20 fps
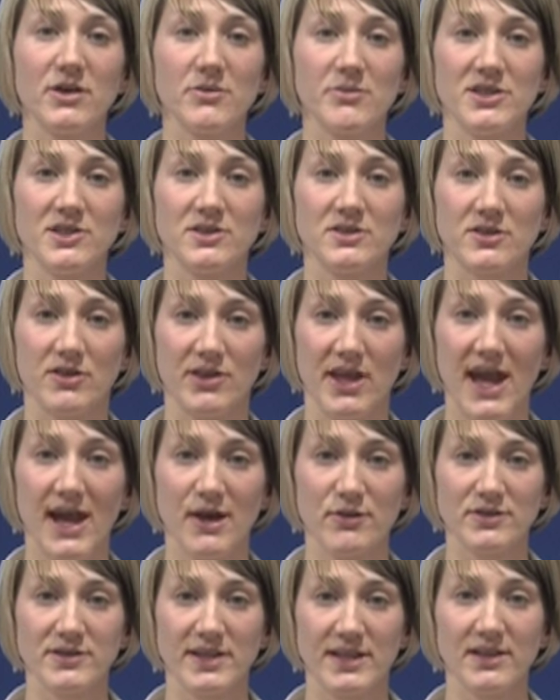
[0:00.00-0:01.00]
commissions on
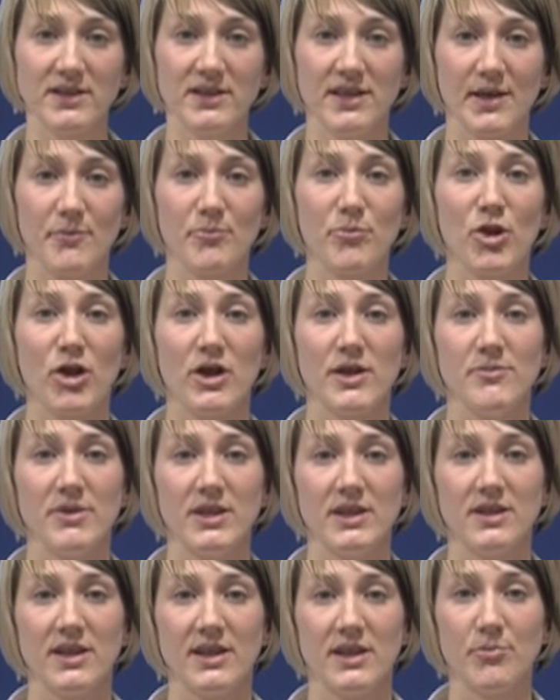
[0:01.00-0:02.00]
housing,
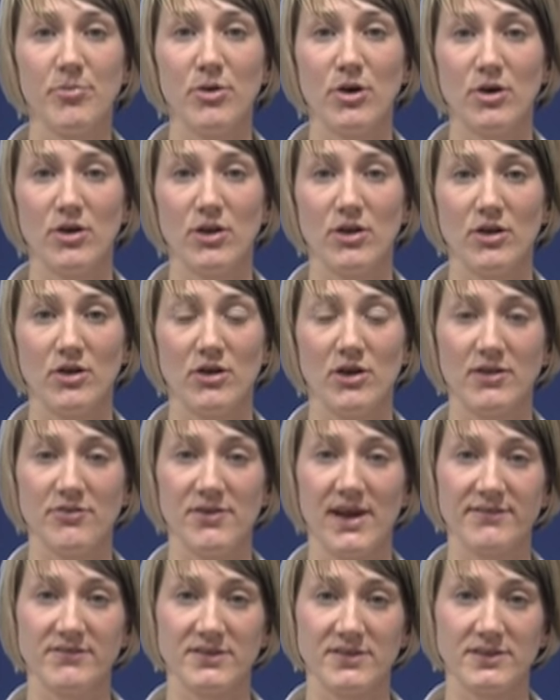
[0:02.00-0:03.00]
employment and the poor law
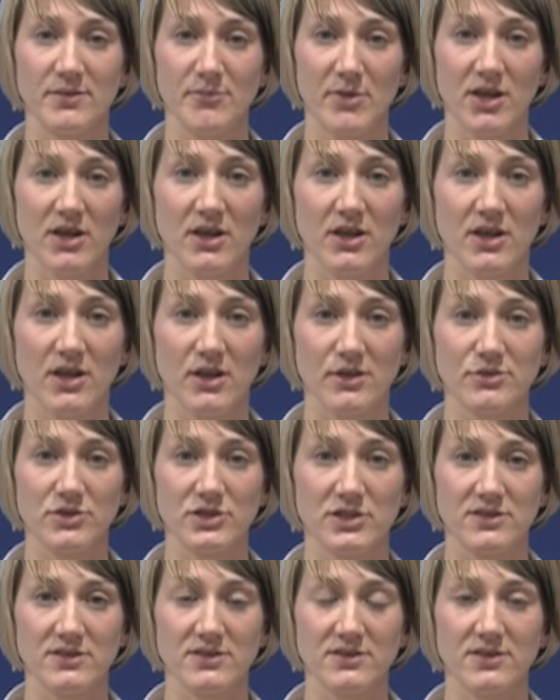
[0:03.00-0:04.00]
arrived at similar
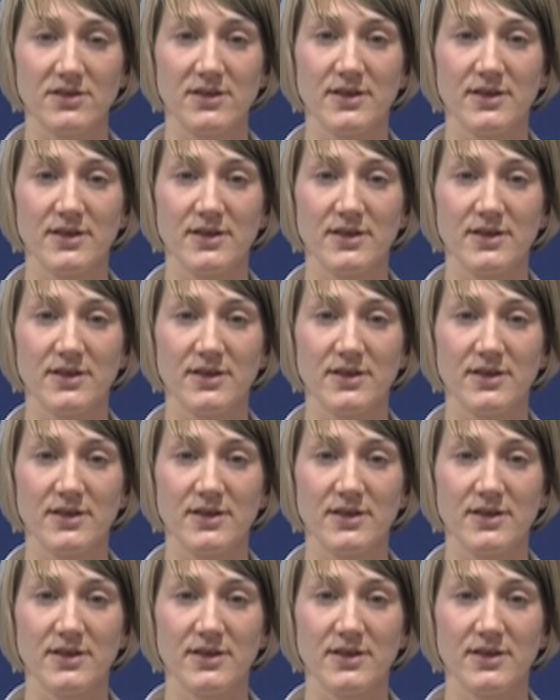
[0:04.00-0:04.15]
conclusions.